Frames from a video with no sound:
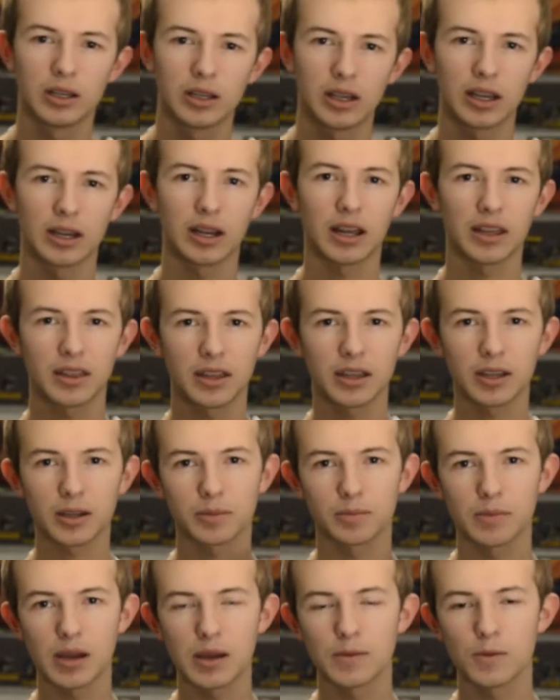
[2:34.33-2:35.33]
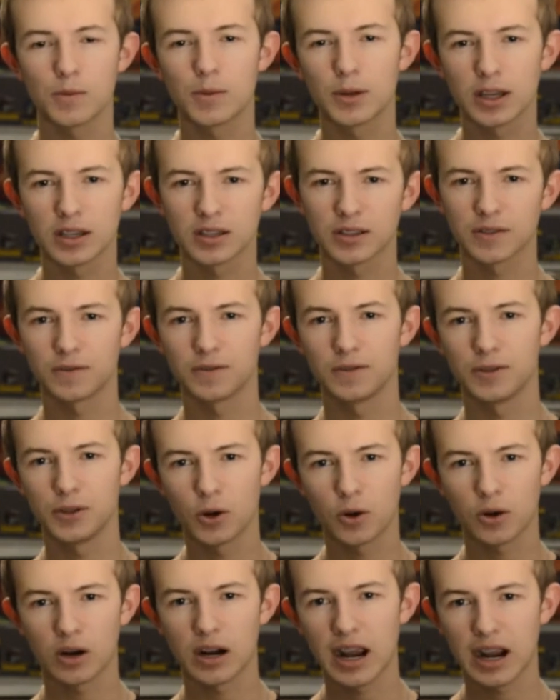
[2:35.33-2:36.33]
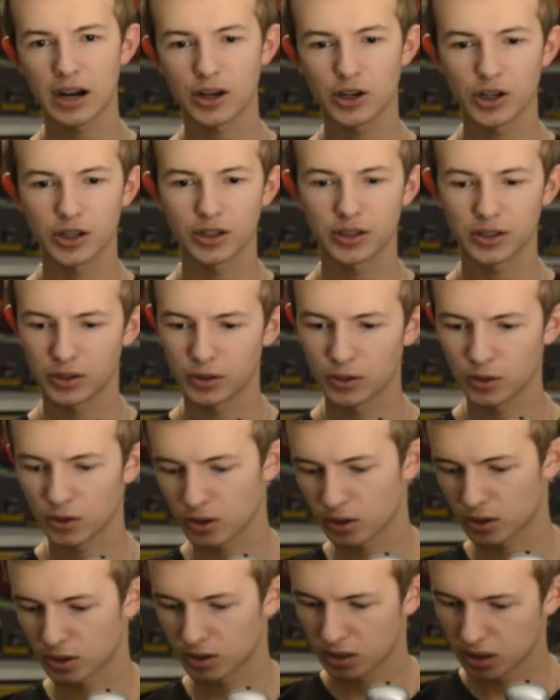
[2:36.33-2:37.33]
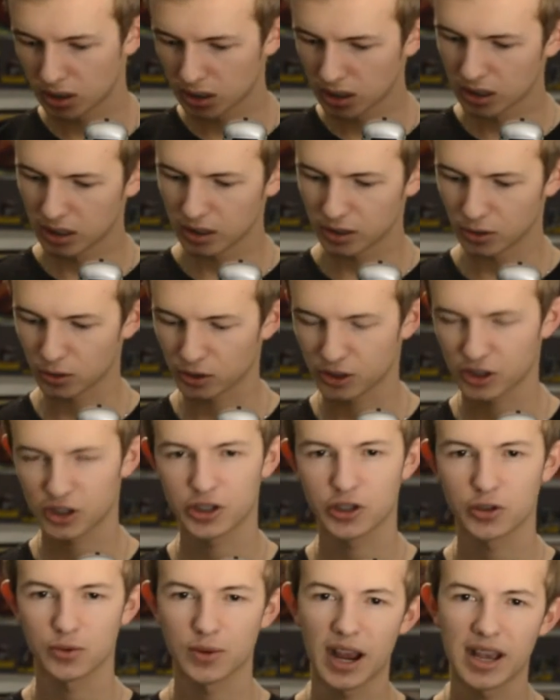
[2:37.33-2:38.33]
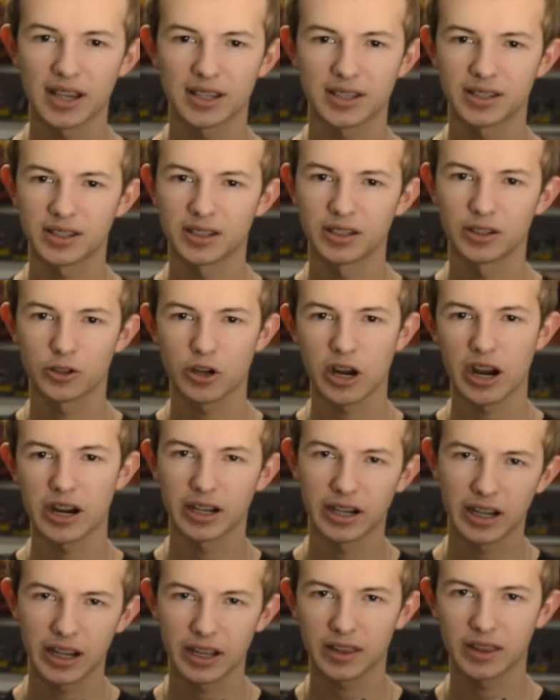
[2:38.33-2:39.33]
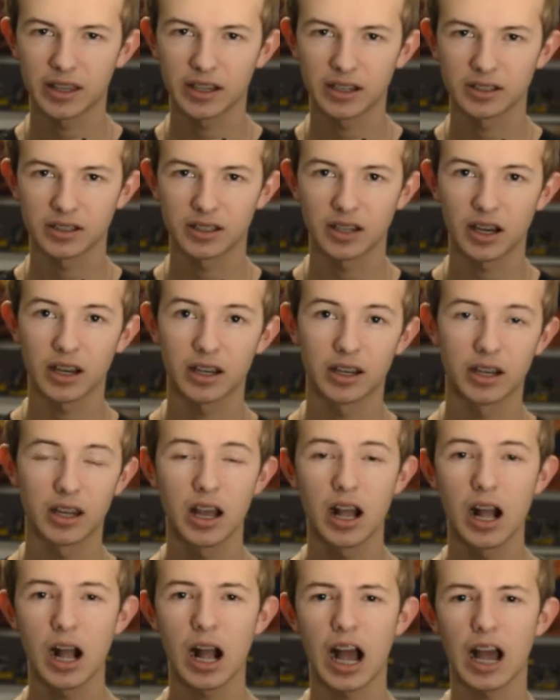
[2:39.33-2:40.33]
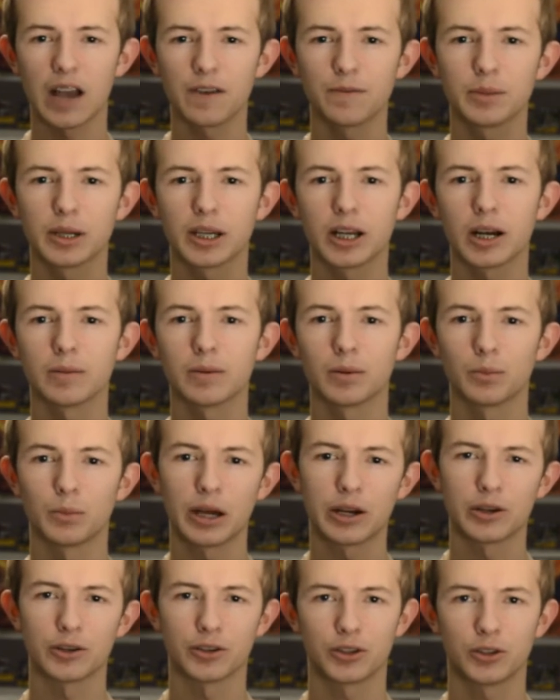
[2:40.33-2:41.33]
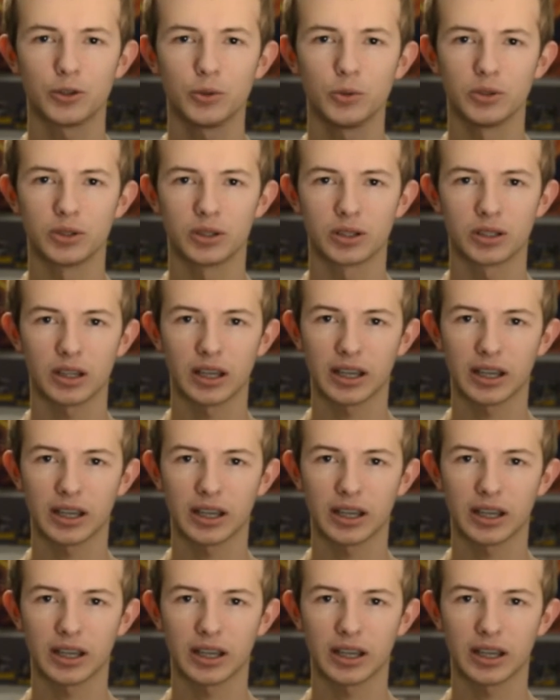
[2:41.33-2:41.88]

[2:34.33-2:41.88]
And I think maybe because of your actions and your your stress in trying to get things done, I've become a better student.